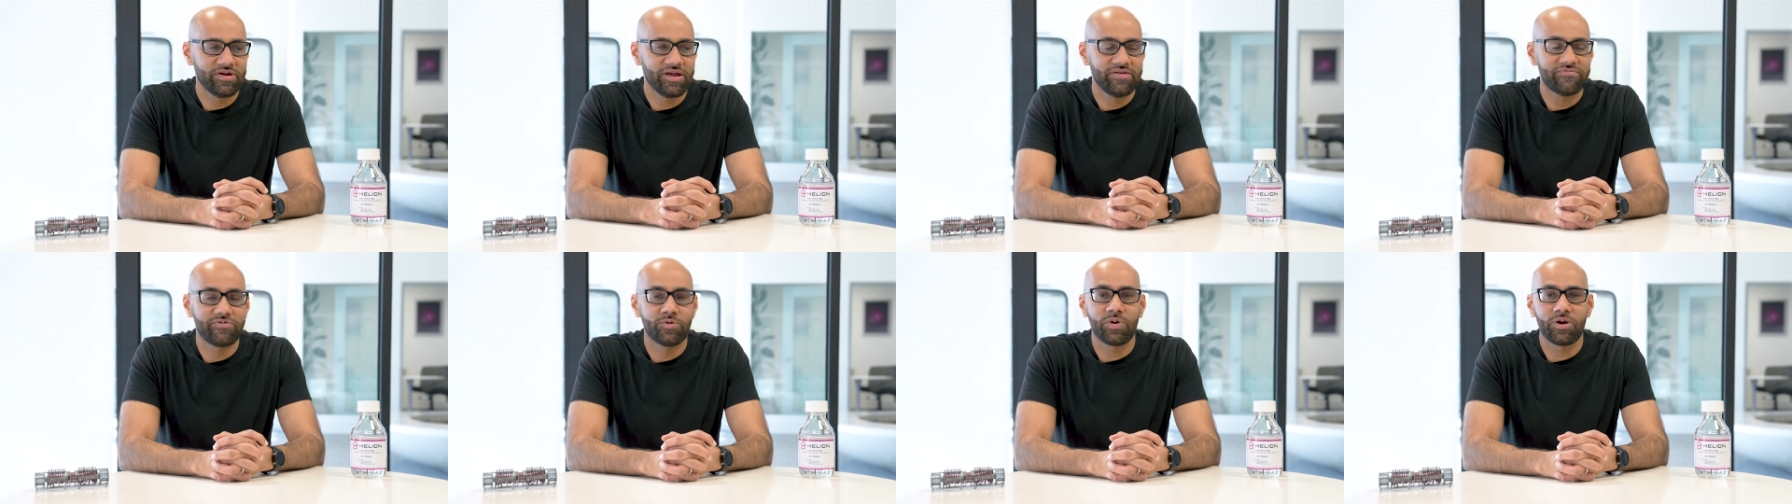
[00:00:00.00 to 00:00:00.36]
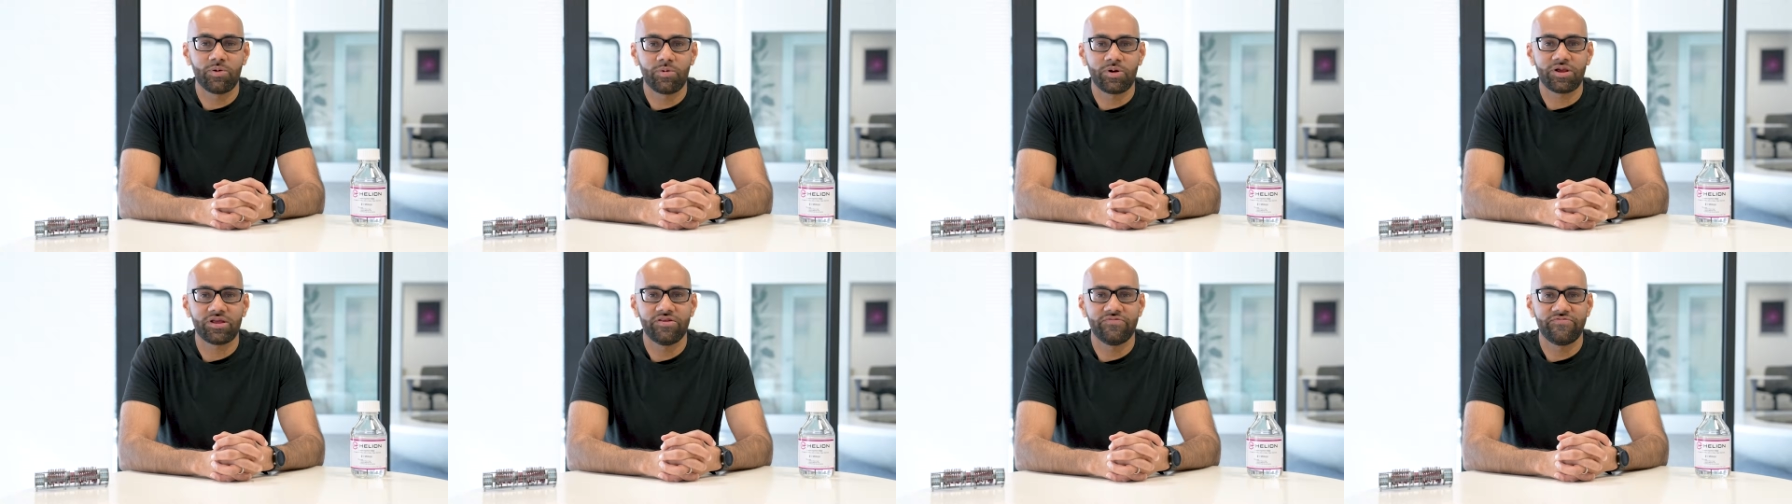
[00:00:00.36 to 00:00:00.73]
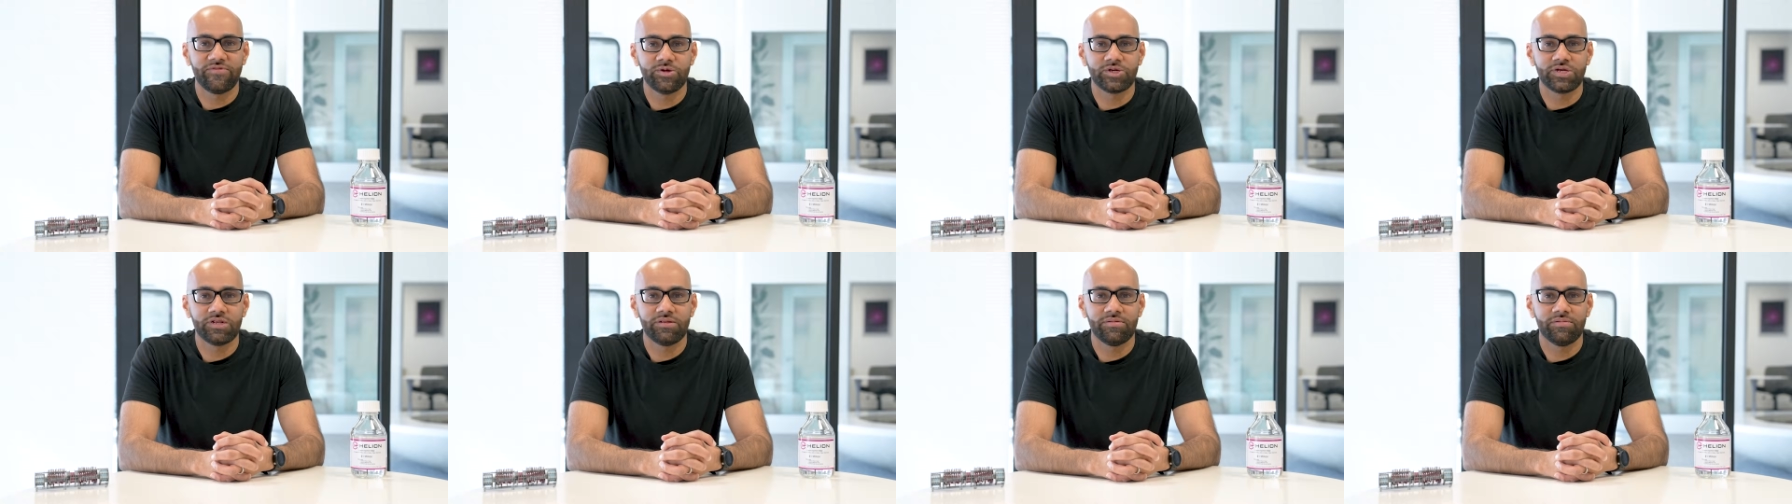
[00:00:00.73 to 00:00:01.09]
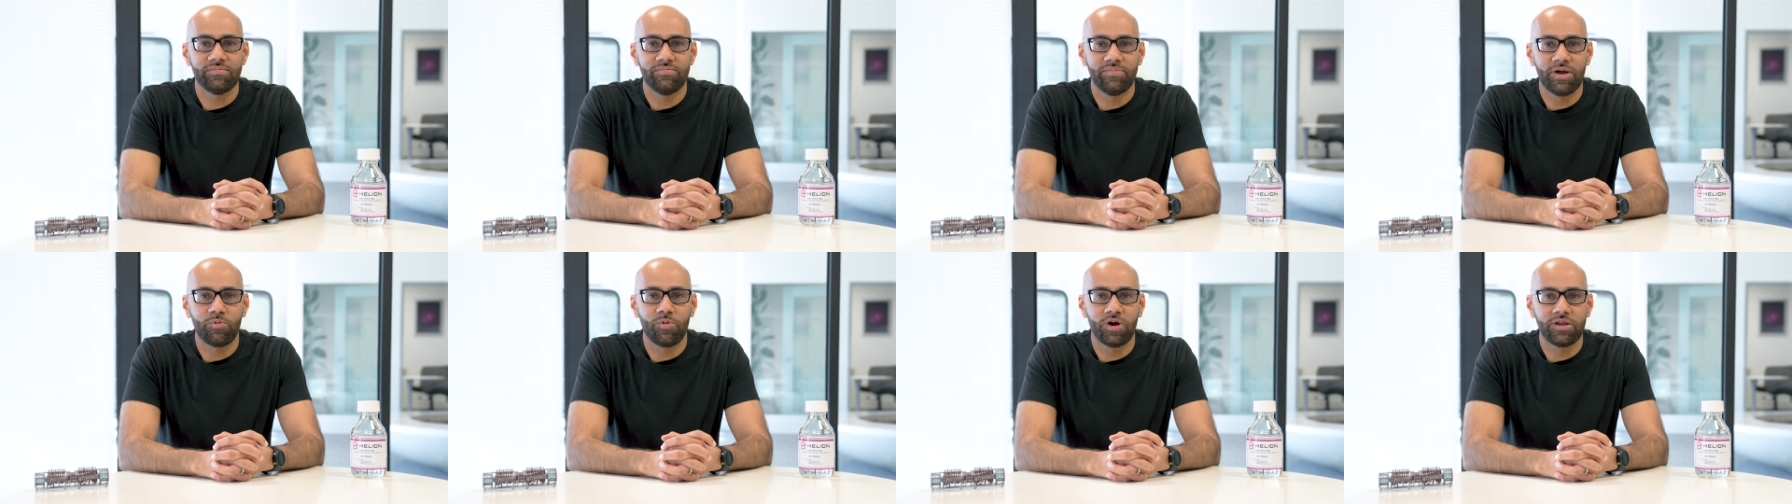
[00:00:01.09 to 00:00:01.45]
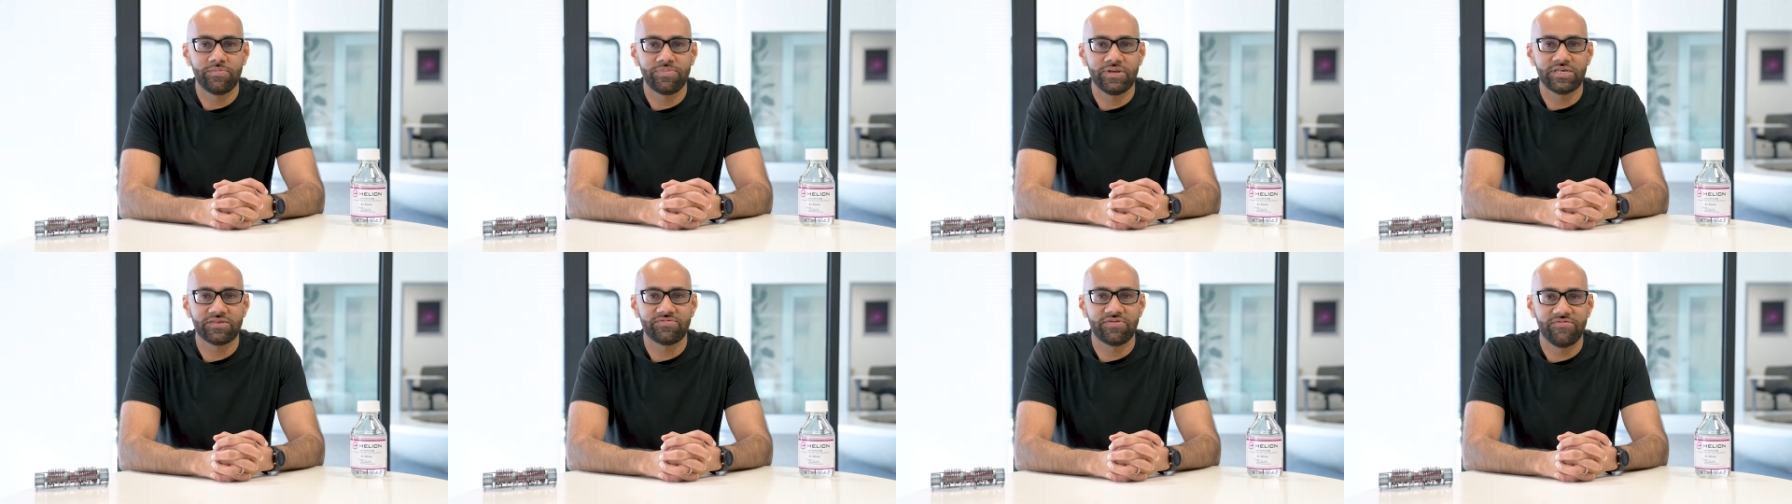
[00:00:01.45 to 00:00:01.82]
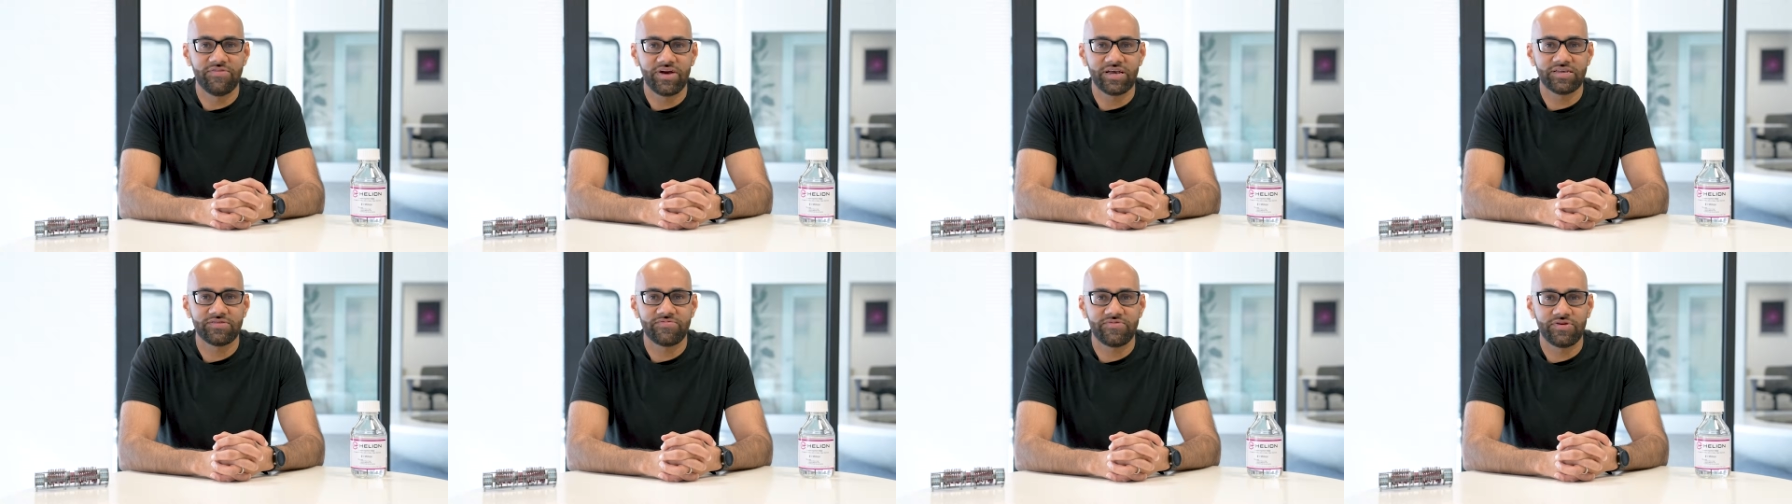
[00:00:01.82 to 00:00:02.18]
If you want to work in Fusion, my one piece of
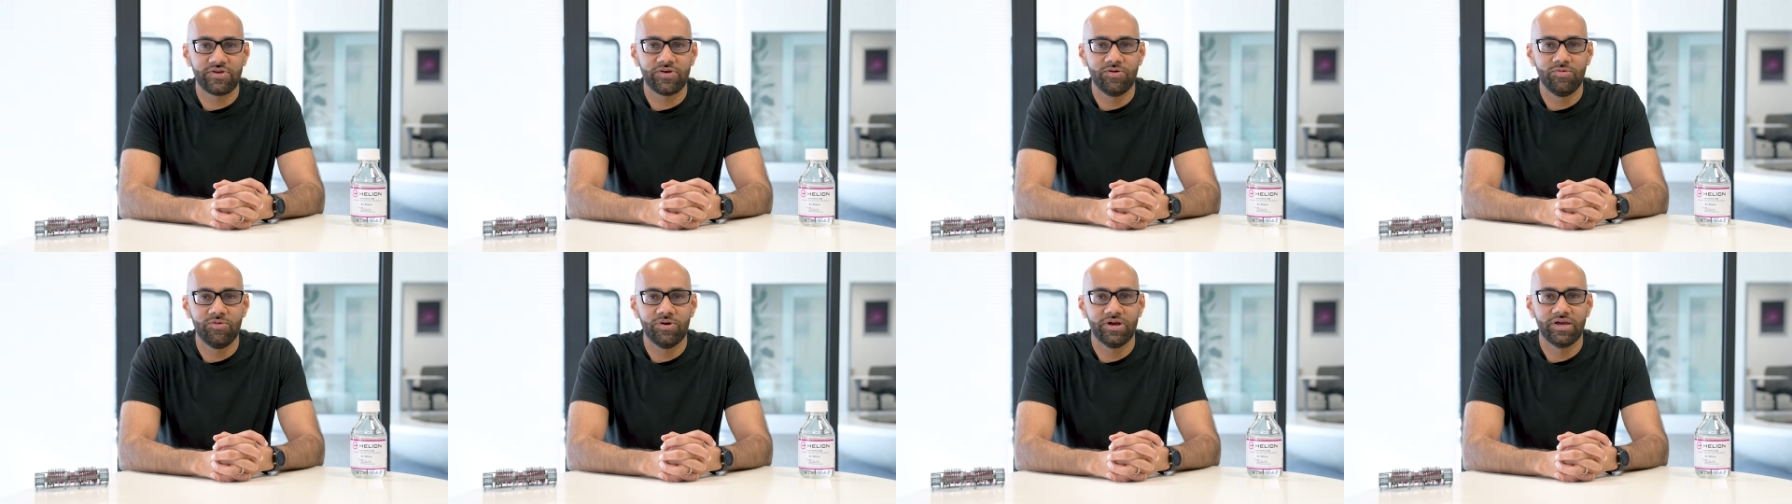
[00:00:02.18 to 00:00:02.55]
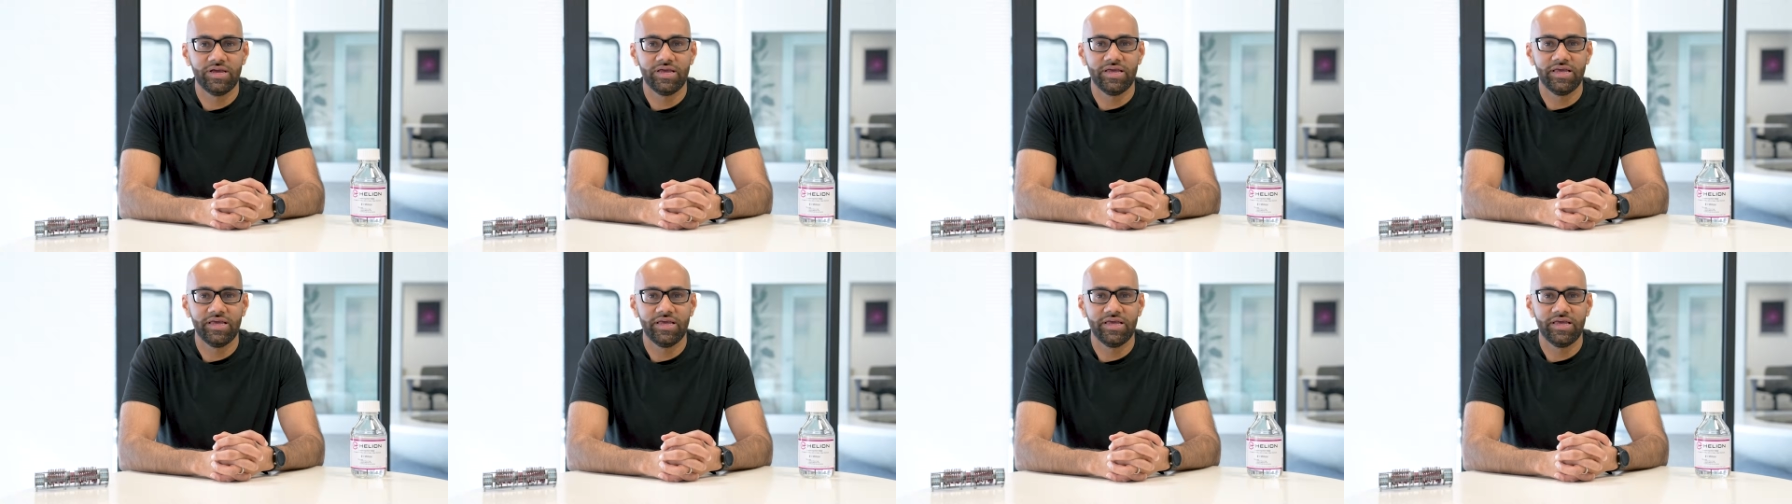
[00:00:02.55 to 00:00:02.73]
advice for you